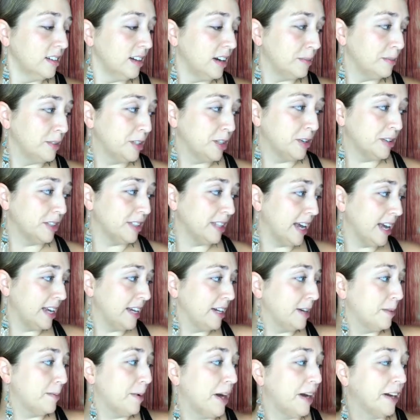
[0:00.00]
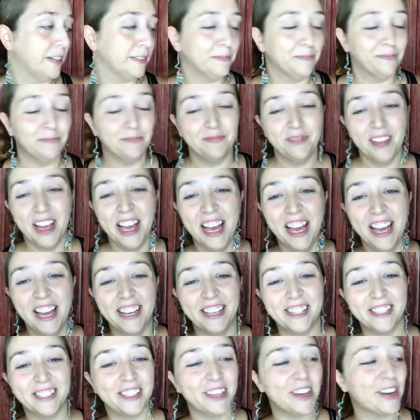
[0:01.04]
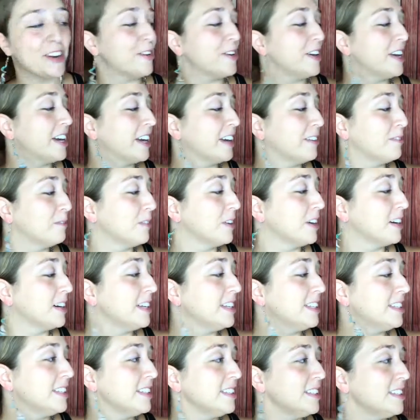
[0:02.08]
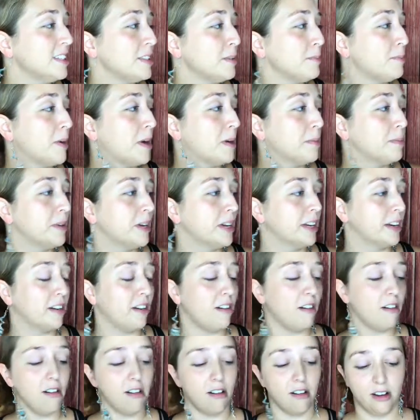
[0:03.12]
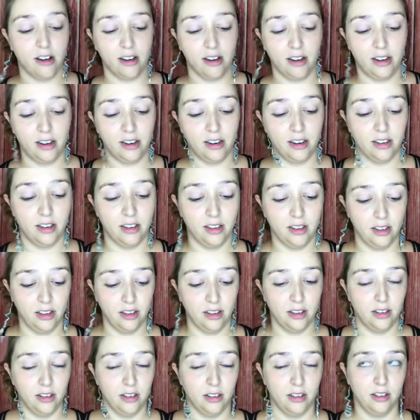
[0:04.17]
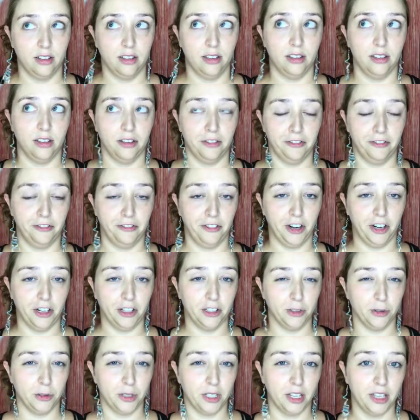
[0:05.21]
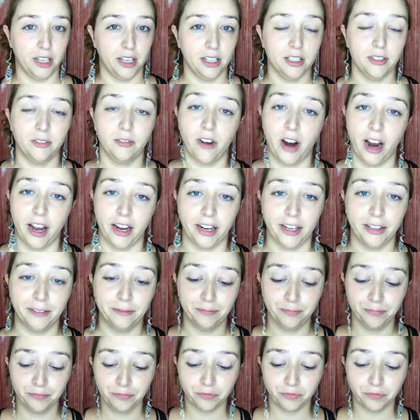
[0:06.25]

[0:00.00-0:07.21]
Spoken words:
I'm so excited about it. So it releases to the public on the 1st, which I think is Friday.